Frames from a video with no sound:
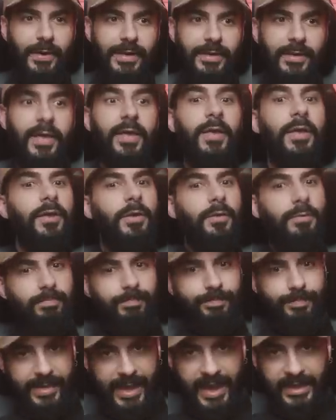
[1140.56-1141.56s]
right?
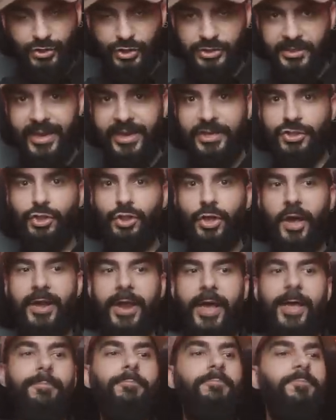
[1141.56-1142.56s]
Actually getting shot
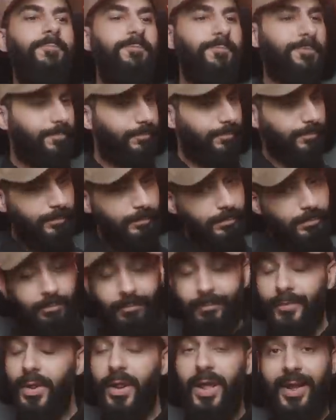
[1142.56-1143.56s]
at.
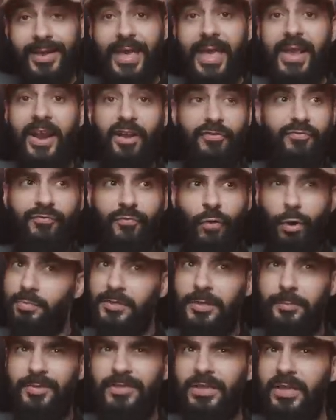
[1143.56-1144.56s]
Again, I
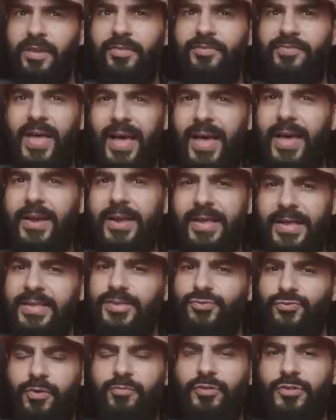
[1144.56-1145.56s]
firmly believe that
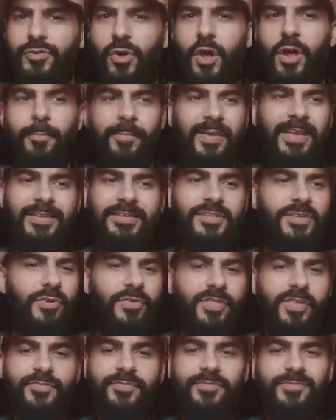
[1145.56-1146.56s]
is River Song because, you
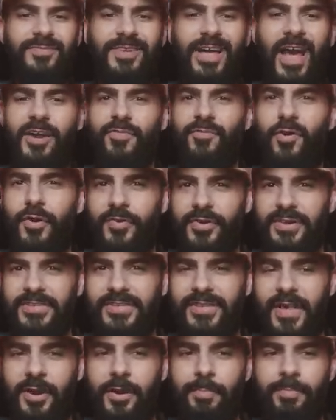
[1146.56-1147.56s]
know, they've kind of already
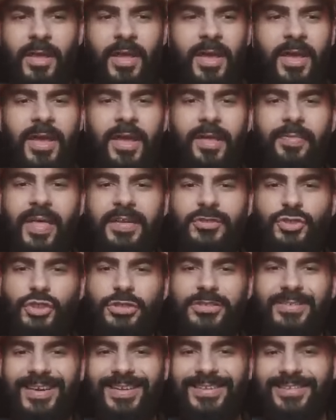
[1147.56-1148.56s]
set up that
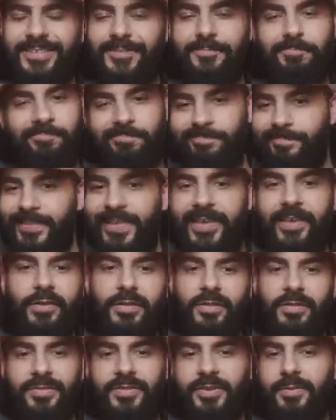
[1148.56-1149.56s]
she does
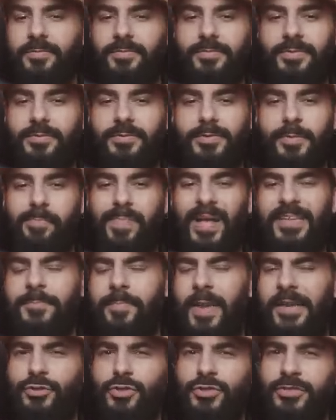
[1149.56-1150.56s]
kill the best
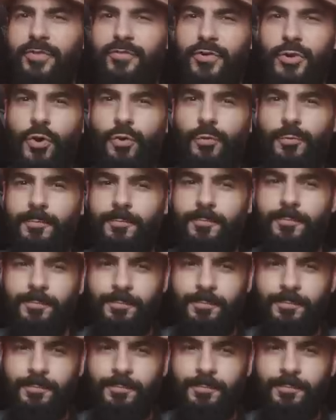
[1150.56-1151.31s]
man she's ever known.